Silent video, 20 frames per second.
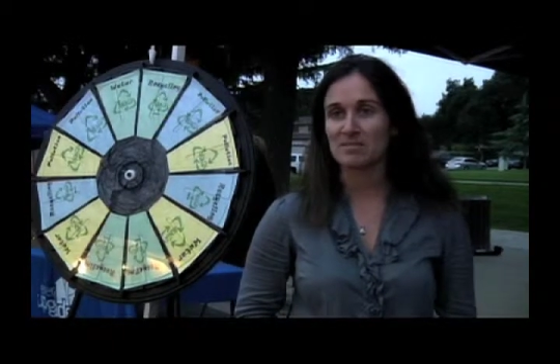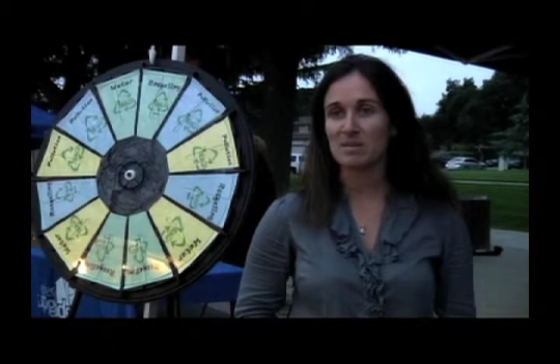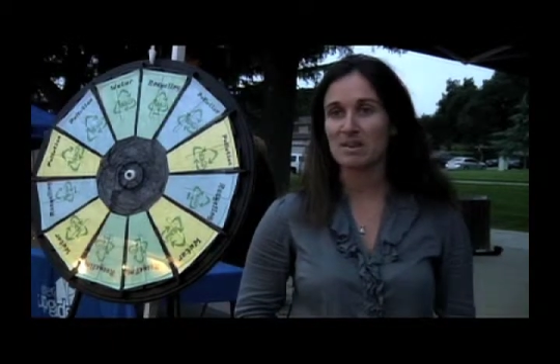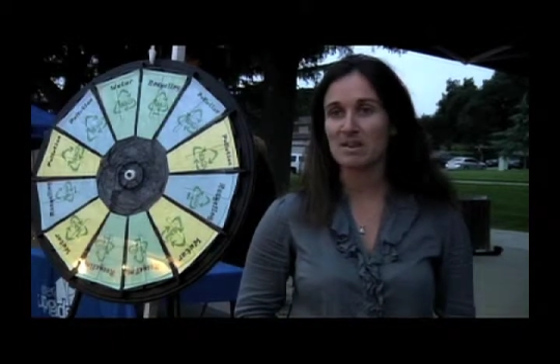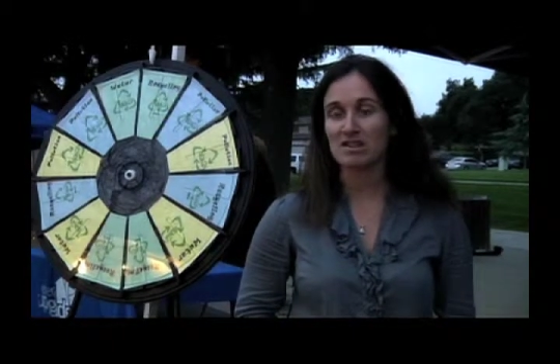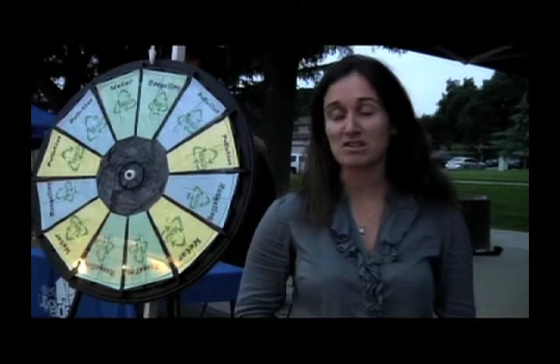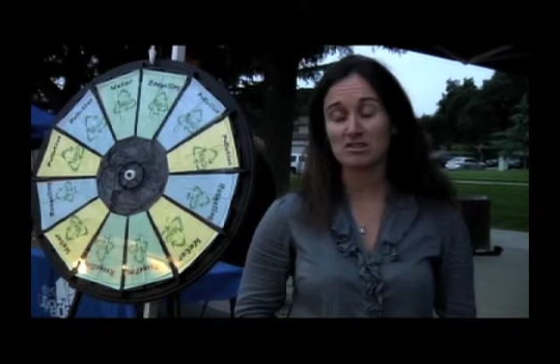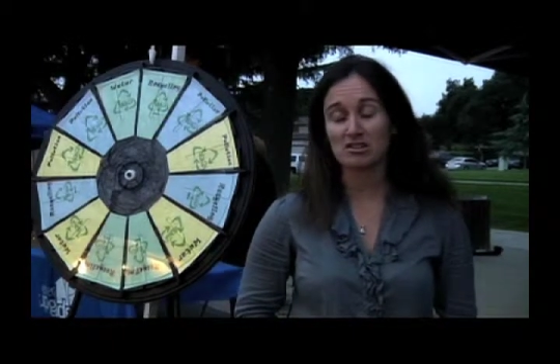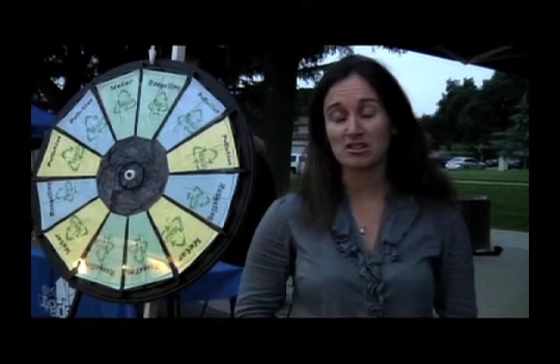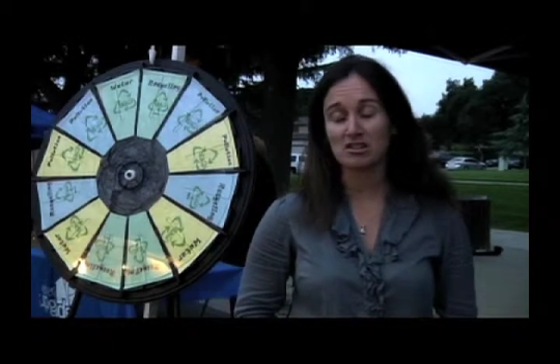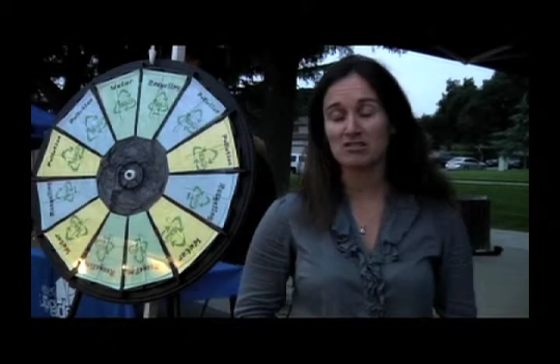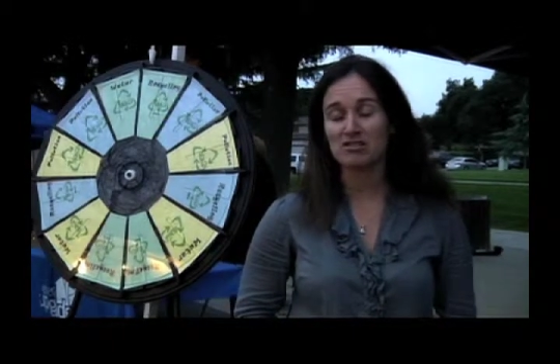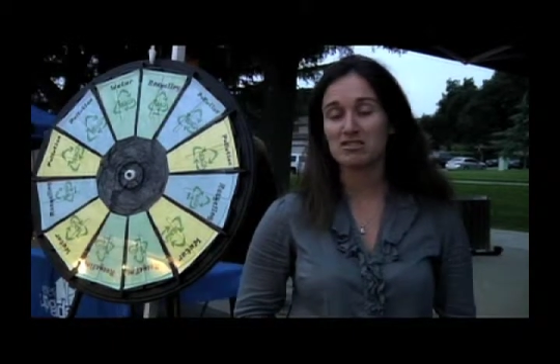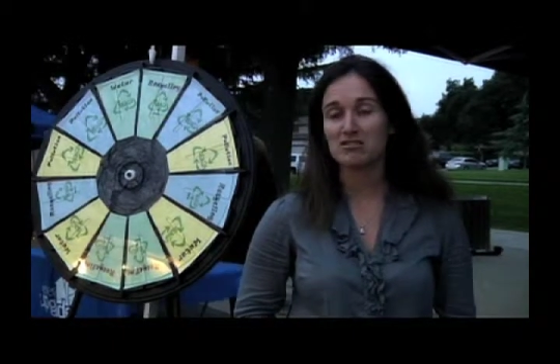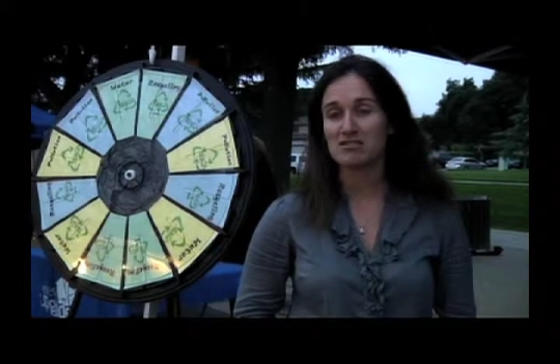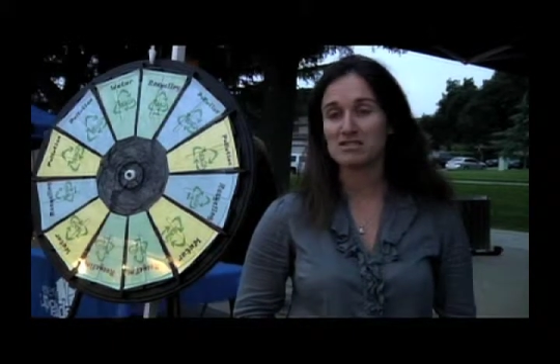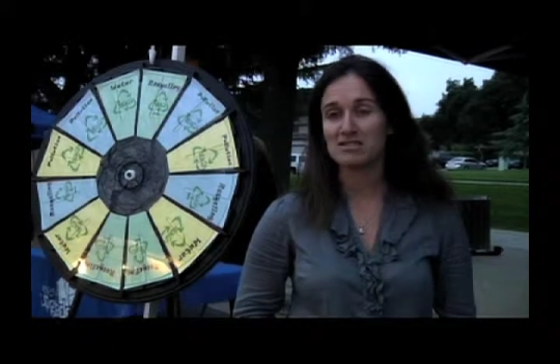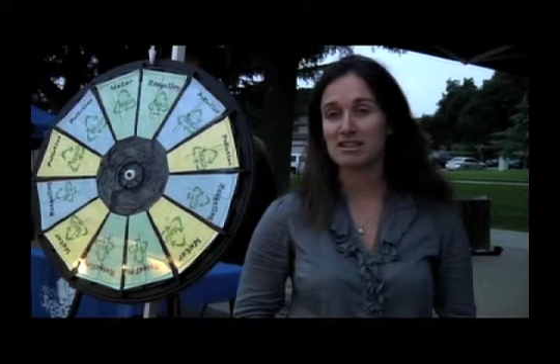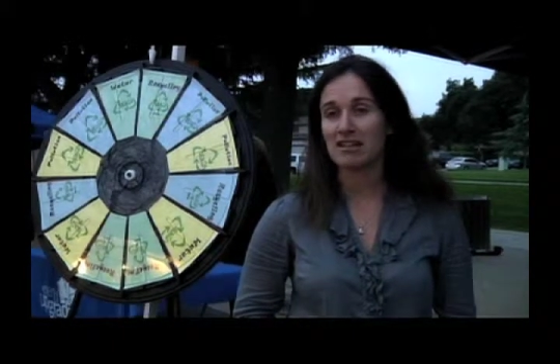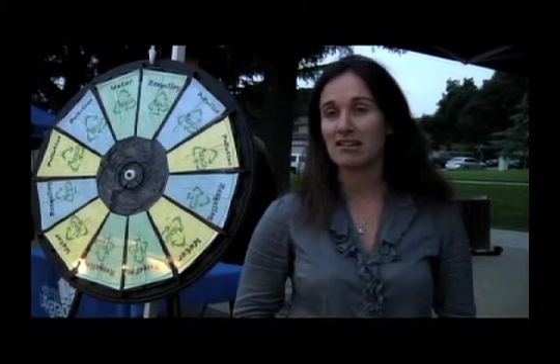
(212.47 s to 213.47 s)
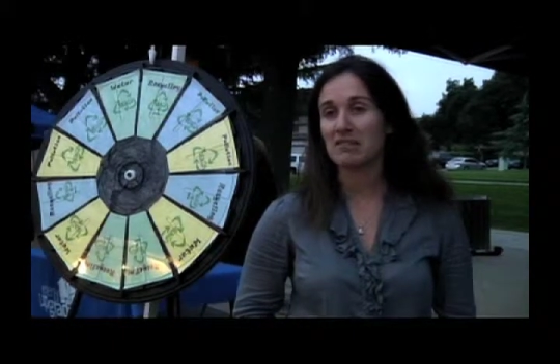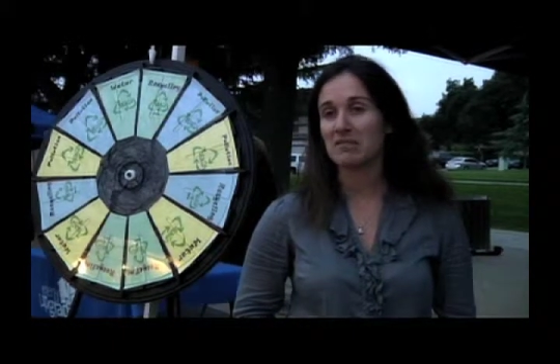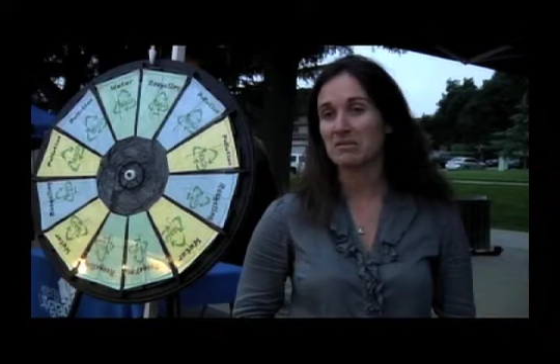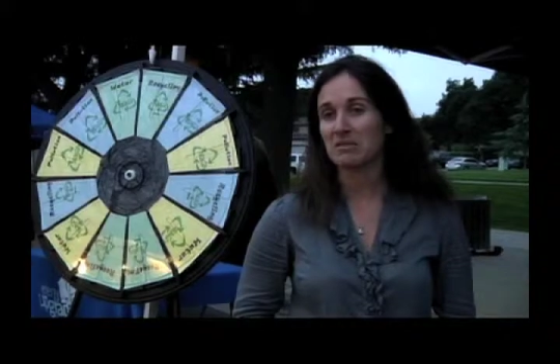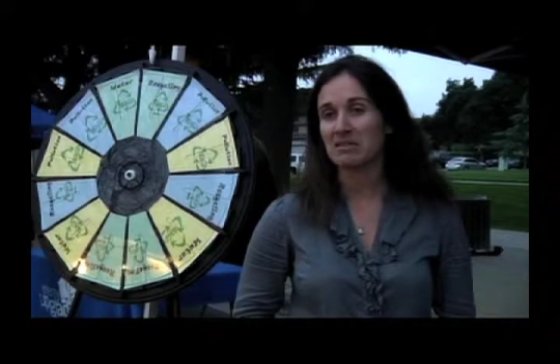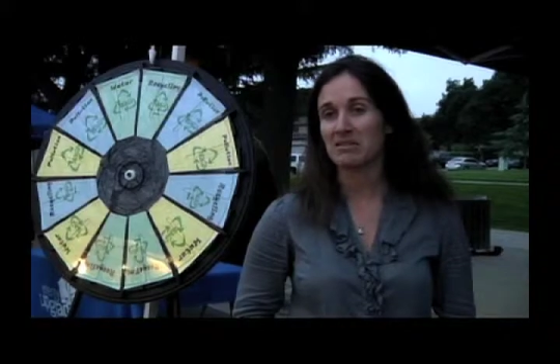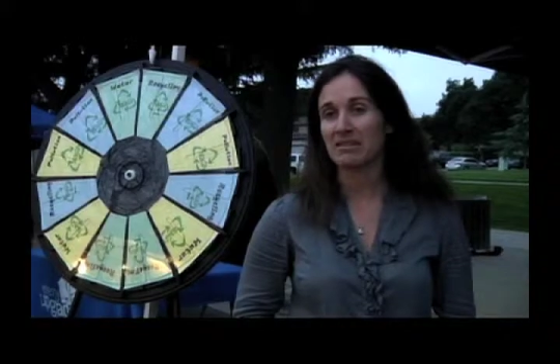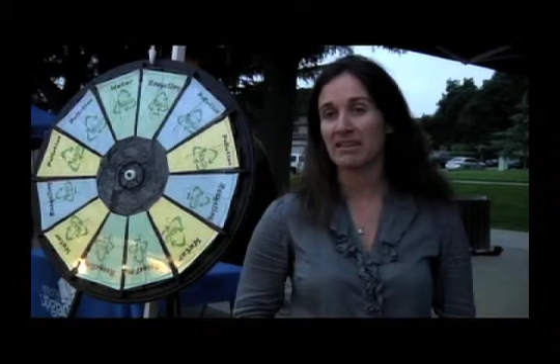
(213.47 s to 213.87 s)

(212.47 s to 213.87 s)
and making sure you recycle when you